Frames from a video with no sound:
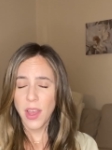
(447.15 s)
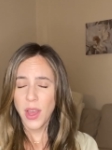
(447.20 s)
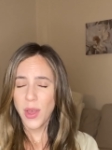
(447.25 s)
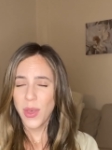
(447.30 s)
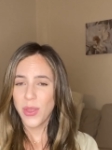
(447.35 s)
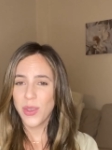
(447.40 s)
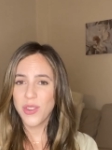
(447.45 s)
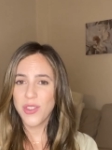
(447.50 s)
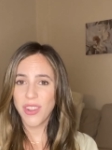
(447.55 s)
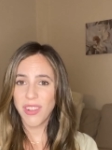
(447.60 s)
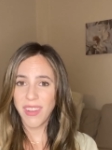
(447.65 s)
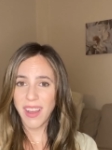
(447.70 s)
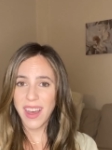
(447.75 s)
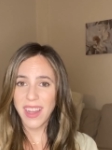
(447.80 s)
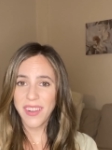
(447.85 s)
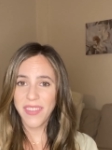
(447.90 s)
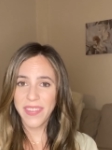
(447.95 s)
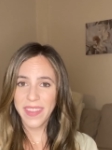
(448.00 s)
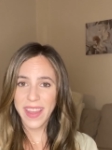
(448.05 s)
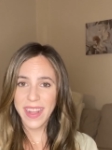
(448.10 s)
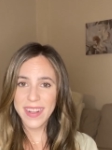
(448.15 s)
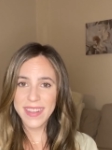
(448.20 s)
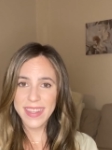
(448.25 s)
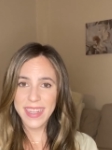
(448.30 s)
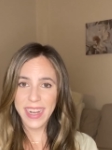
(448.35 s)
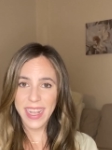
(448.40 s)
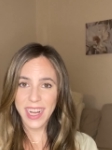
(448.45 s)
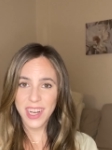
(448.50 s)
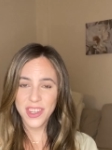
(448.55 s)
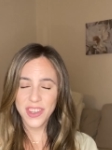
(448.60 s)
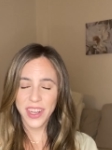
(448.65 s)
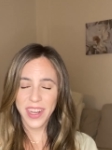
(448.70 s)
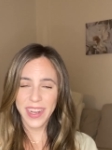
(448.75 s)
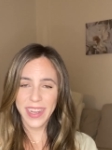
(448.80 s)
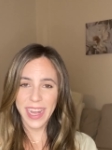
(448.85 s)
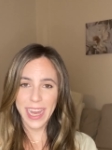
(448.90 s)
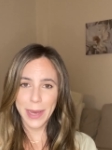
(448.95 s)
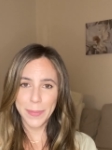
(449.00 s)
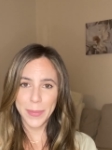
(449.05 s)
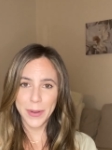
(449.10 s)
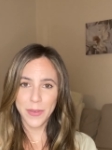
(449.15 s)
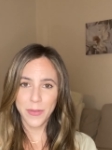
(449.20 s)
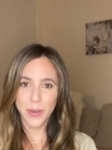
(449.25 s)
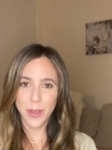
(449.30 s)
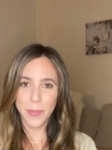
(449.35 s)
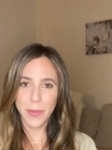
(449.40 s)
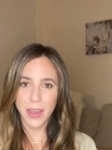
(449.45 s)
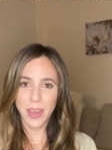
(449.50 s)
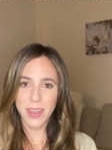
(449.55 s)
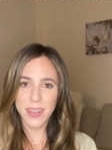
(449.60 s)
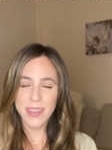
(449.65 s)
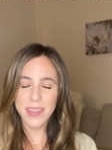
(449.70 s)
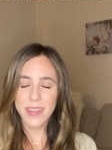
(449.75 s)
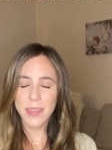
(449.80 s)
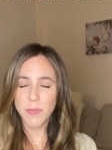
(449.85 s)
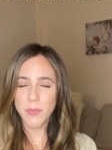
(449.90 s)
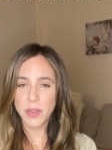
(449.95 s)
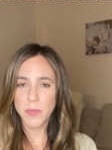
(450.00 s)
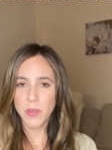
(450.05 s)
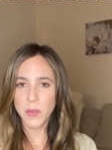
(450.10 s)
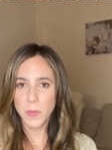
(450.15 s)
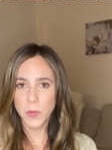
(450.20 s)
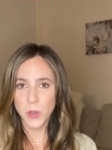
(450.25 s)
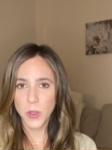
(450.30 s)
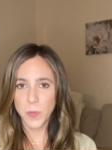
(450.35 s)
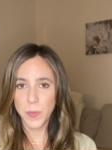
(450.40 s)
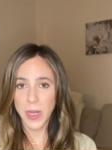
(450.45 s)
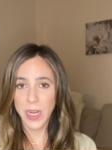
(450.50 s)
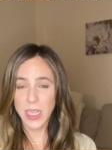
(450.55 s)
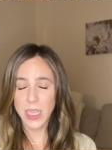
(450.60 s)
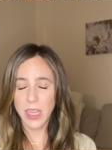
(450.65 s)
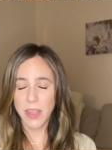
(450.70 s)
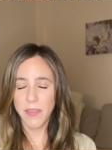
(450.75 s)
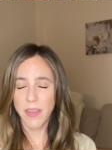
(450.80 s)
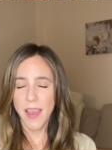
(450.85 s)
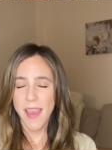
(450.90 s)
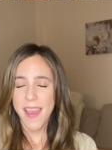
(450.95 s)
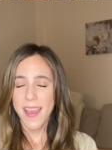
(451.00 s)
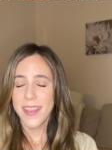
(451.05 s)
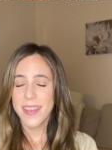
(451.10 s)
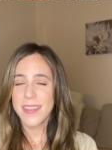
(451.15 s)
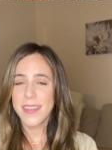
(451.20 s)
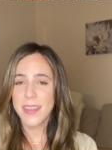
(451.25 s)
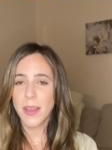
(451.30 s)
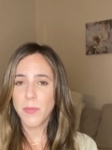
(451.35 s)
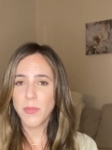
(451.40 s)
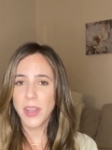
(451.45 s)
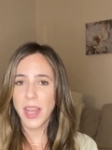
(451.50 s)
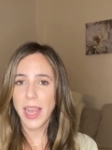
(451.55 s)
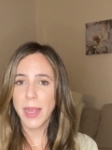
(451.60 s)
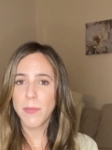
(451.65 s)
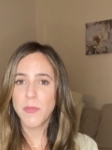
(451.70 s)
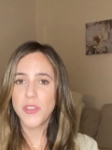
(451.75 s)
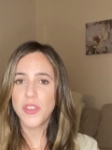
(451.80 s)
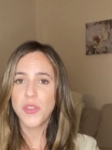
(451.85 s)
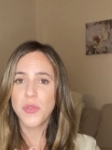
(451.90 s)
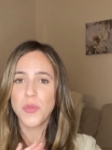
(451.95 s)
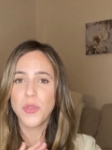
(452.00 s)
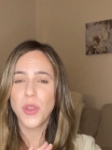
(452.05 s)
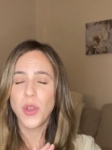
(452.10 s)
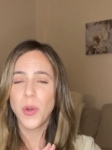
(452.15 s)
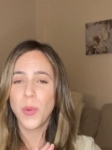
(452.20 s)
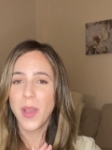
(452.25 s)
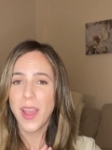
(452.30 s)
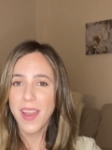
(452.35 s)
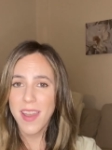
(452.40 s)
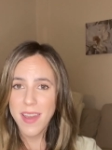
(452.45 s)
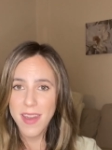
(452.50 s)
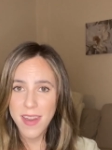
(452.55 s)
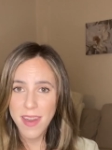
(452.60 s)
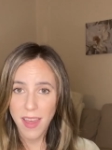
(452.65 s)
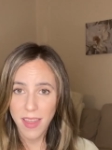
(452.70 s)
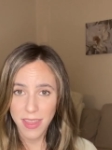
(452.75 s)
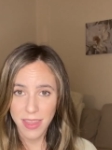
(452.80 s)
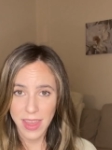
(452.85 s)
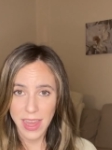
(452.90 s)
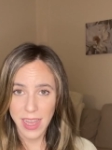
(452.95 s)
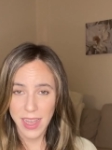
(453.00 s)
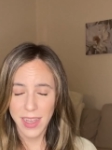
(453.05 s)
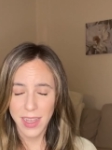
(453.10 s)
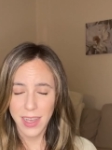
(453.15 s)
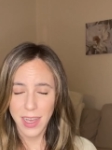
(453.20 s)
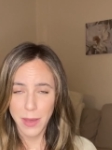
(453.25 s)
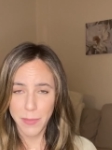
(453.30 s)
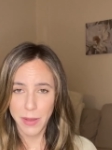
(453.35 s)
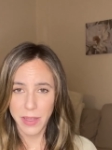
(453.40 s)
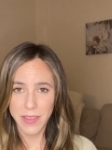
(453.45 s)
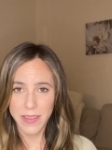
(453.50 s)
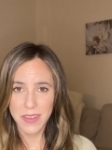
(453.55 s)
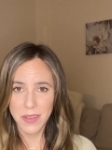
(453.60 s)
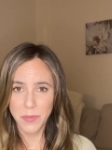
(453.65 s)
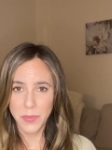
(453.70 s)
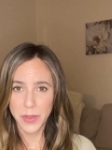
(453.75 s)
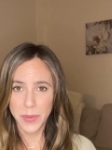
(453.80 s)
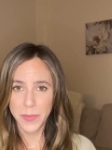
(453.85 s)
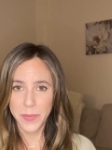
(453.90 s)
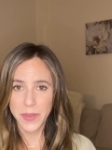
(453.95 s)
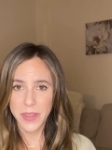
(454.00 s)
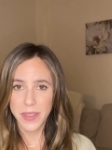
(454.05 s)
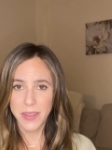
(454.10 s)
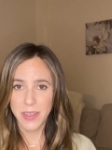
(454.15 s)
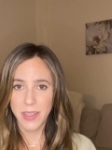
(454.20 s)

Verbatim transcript: There's a lot of things that actually can happen from a symptoms perspective. Sometimes you know nothing about the symptoms.